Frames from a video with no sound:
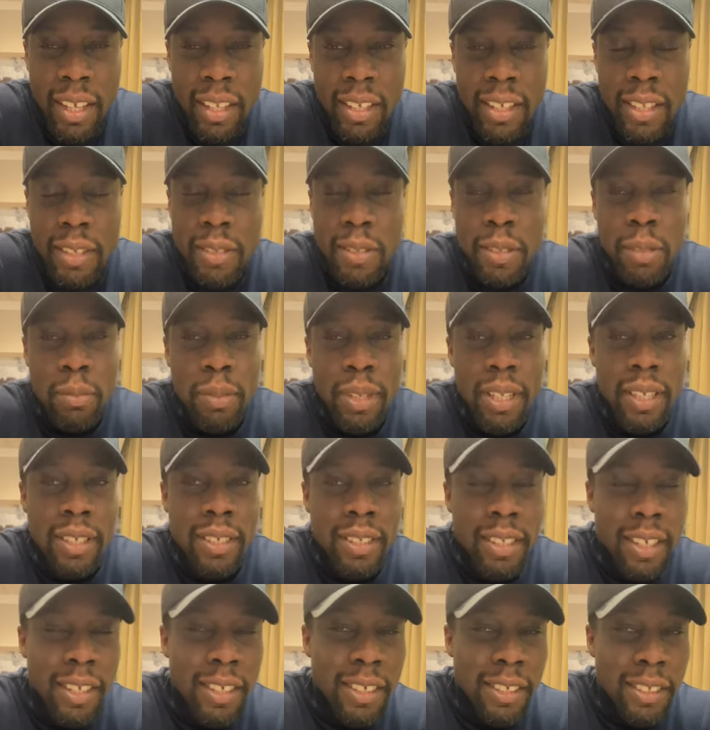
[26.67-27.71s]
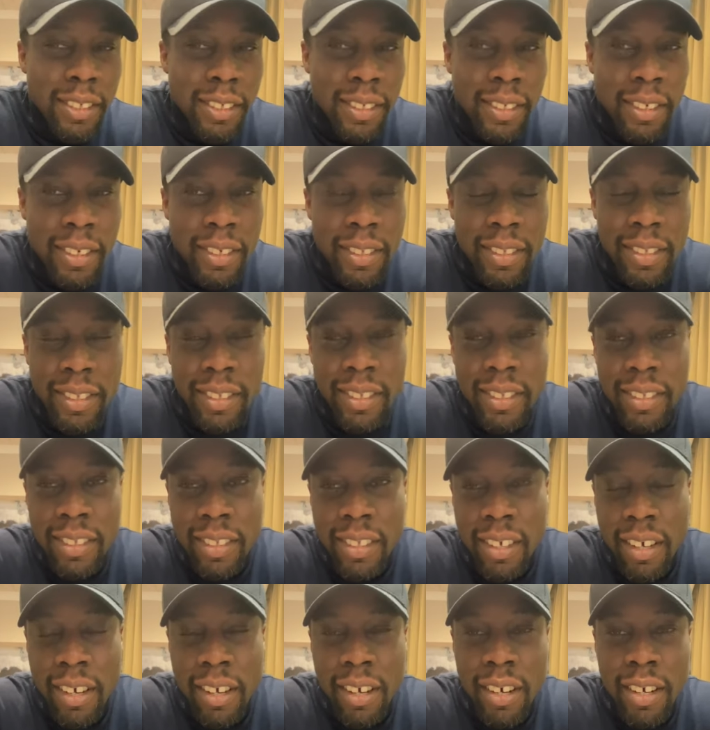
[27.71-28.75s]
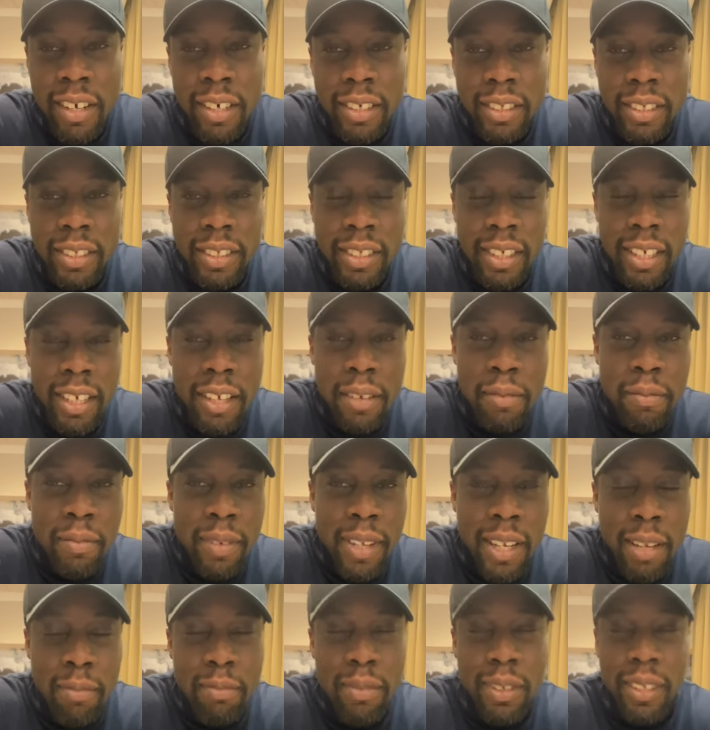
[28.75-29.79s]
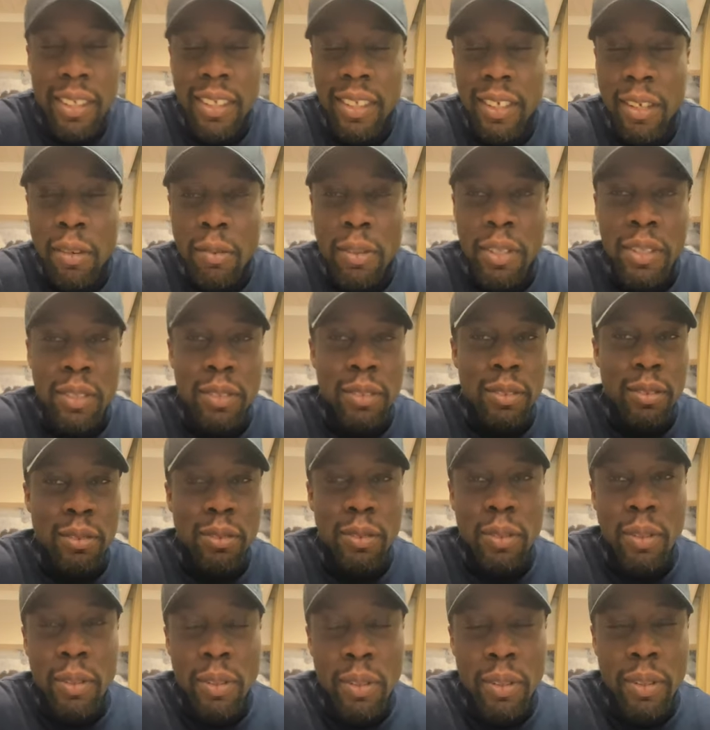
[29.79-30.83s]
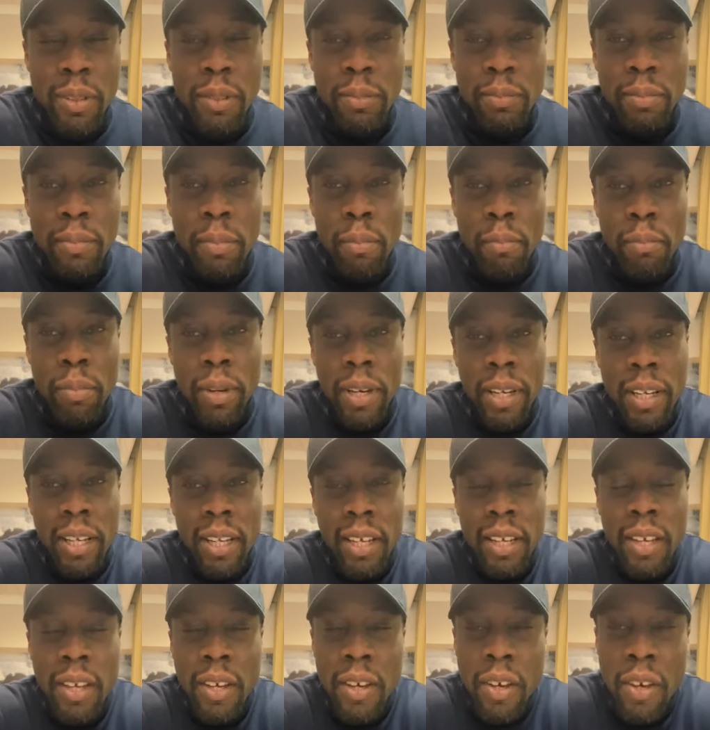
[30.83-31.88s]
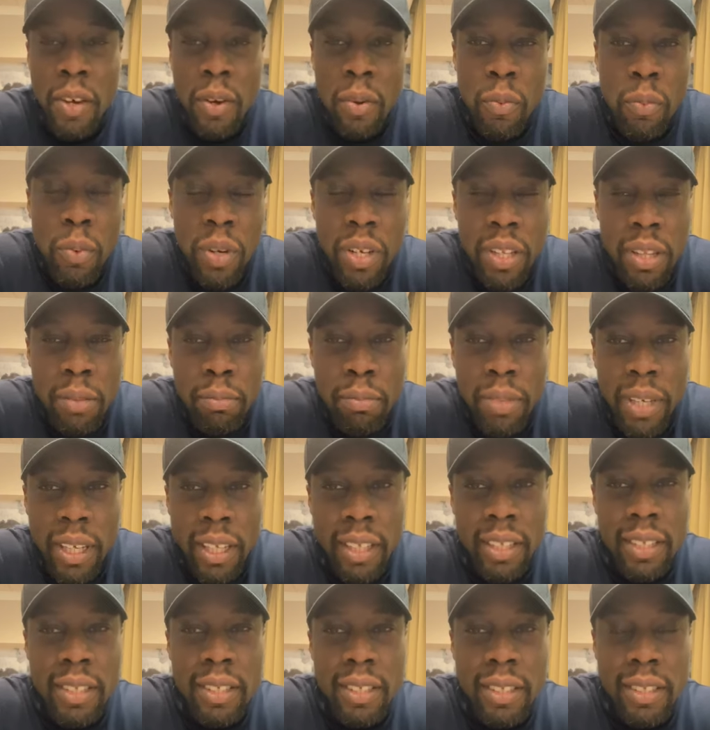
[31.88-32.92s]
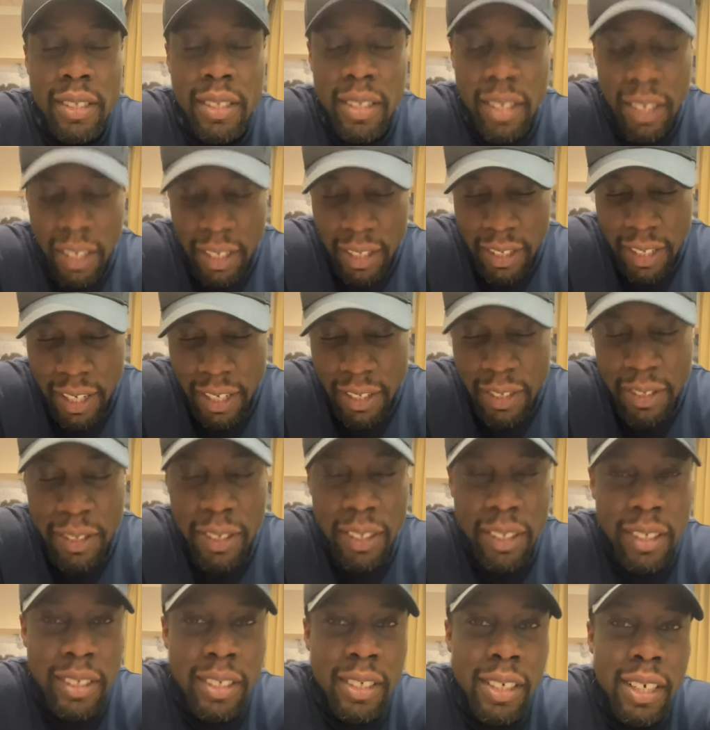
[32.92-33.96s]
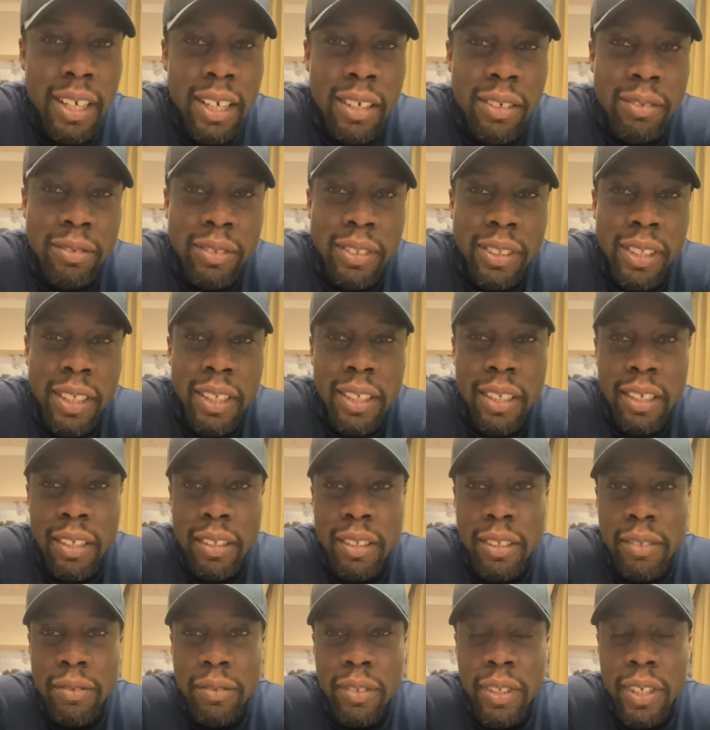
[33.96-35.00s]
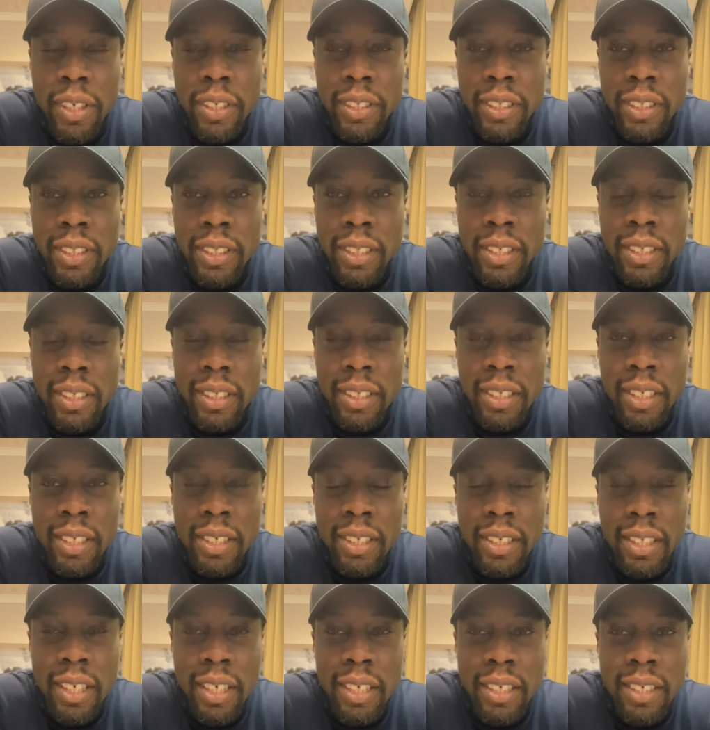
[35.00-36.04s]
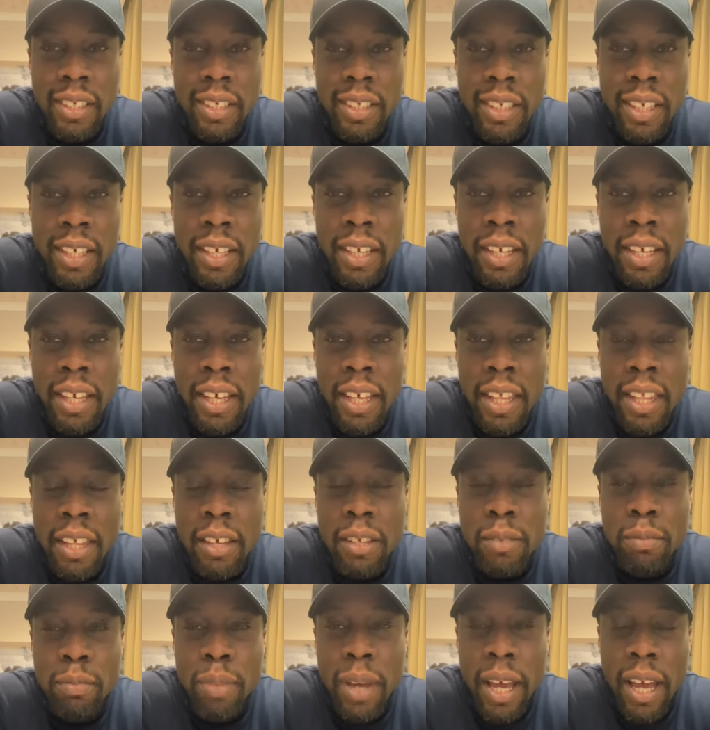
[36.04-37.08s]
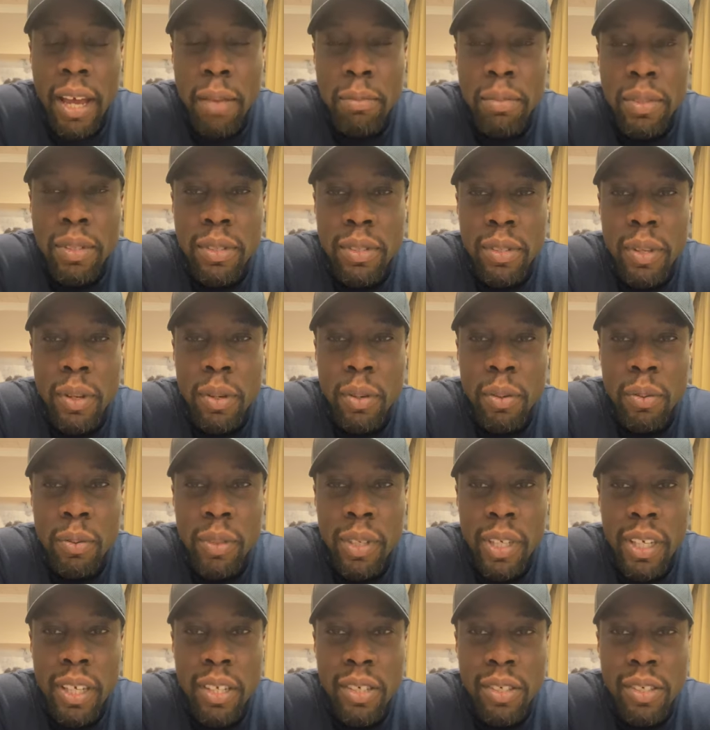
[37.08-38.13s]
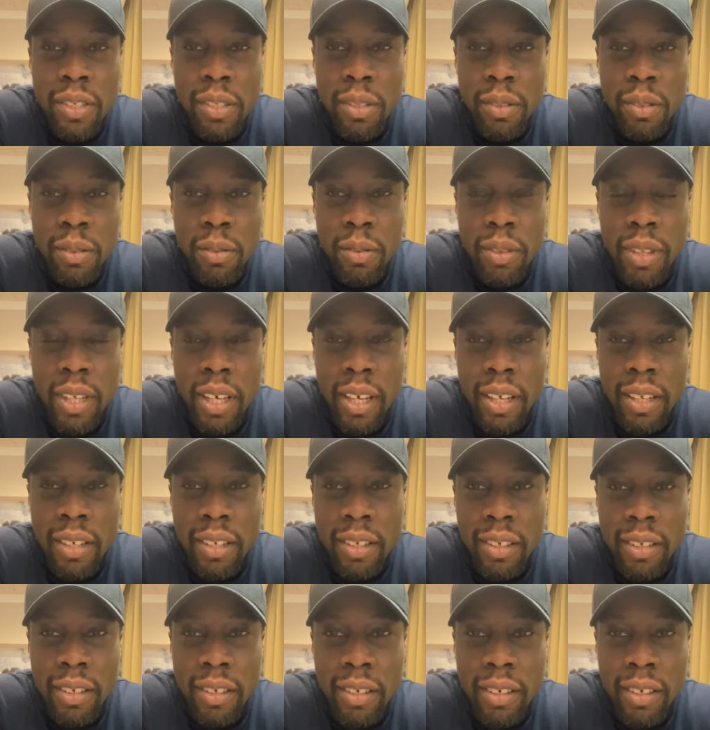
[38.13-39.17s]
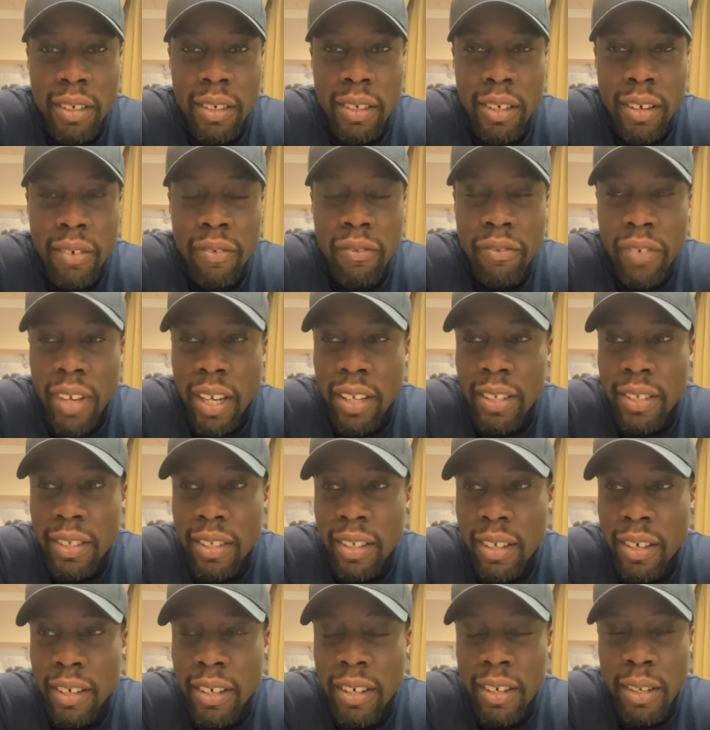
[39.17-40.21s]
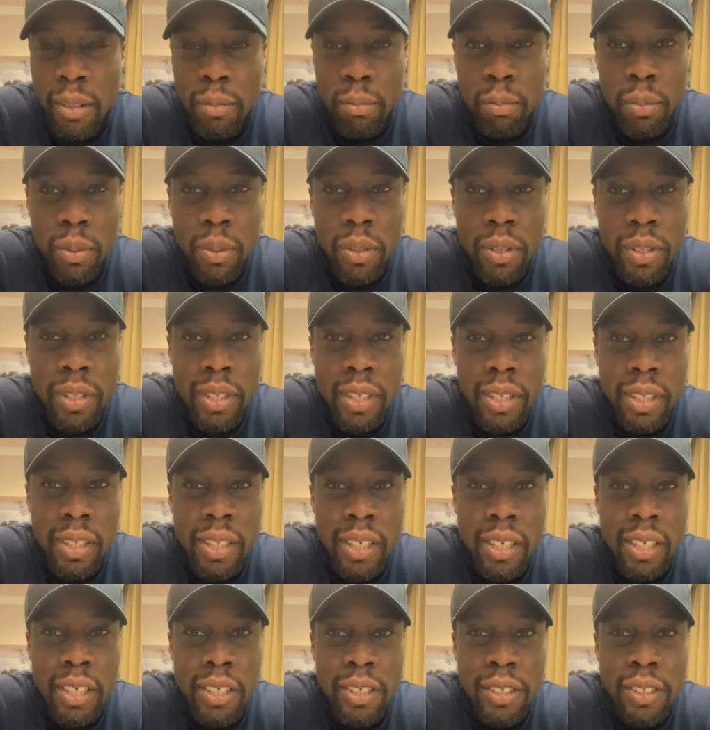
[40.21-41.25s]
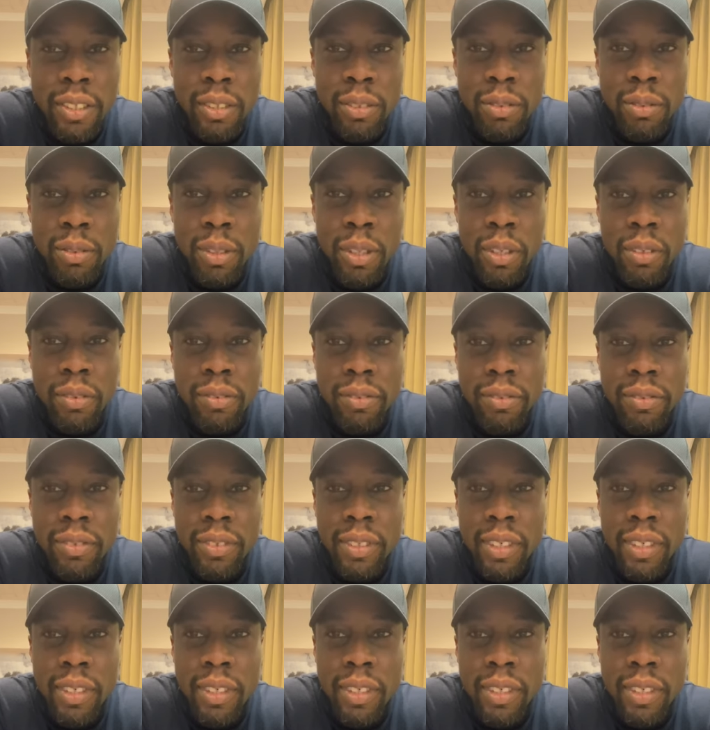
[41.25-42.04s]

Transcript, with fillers: Now, there's so many studies on the heart, um, and I'm not going to go into all of them, but one of the biggest things I took of studying this verse is, is this. There's perhaps no issue that affects the heart more than the issue of